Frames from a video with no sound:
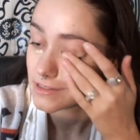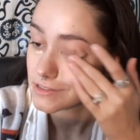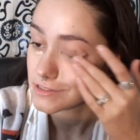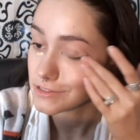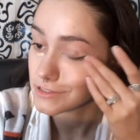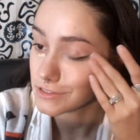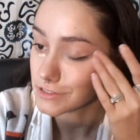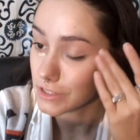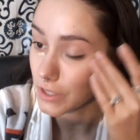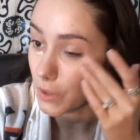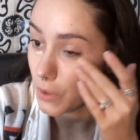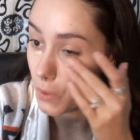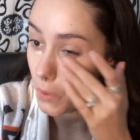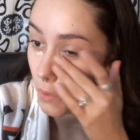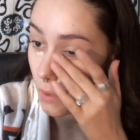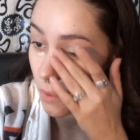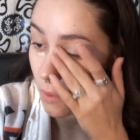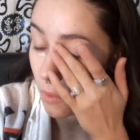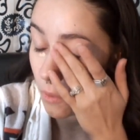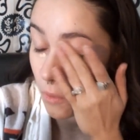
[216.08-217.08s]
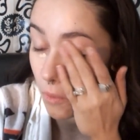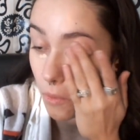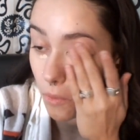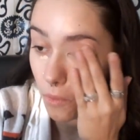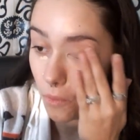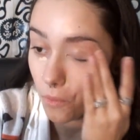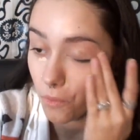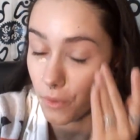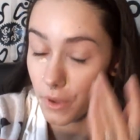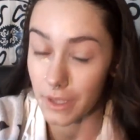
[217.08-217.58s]

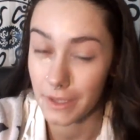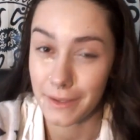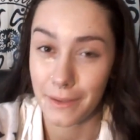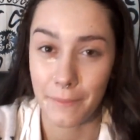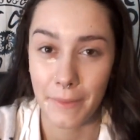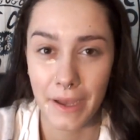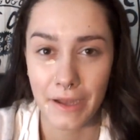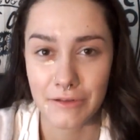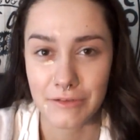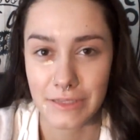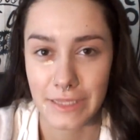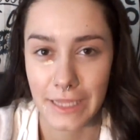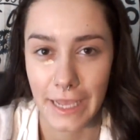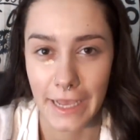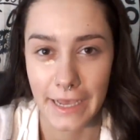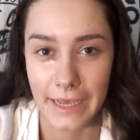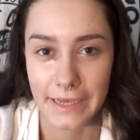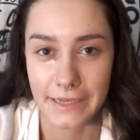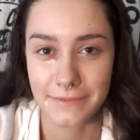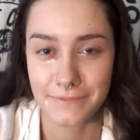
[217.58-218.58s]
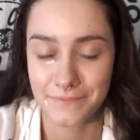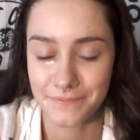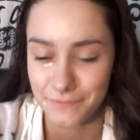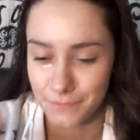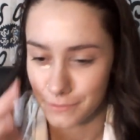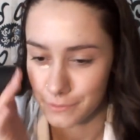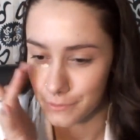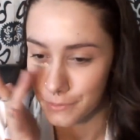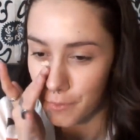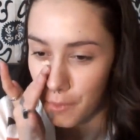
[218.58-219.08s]
So, about that.
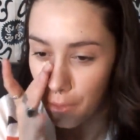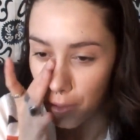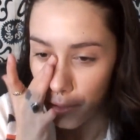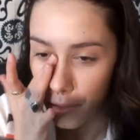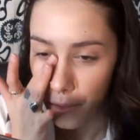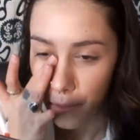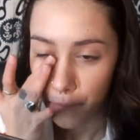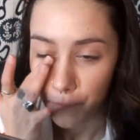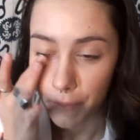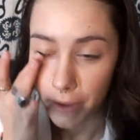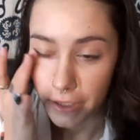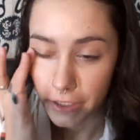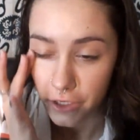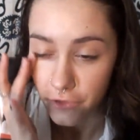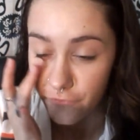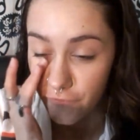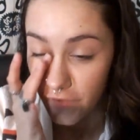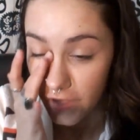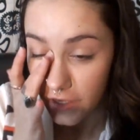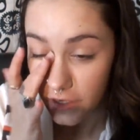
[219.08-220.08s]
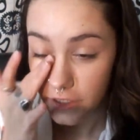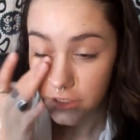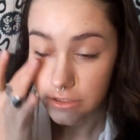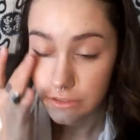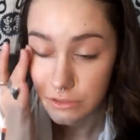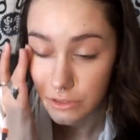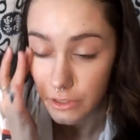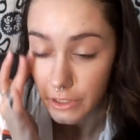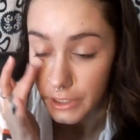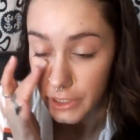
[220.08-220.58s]
But your
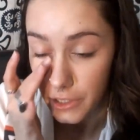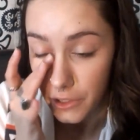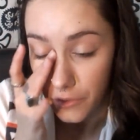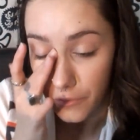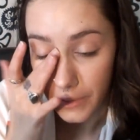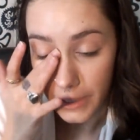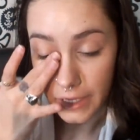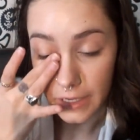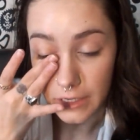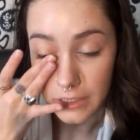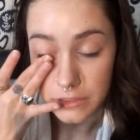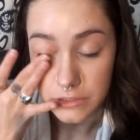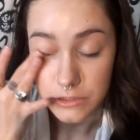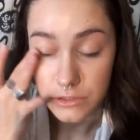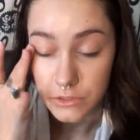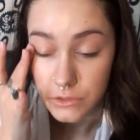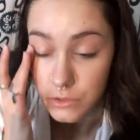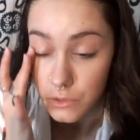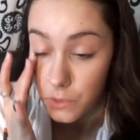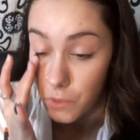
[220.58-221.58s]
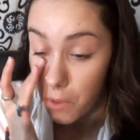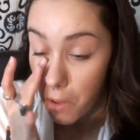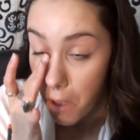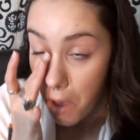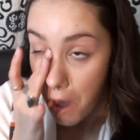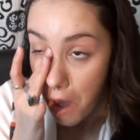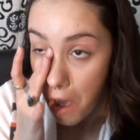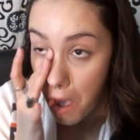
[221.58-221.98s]
fingers are your greatest tool.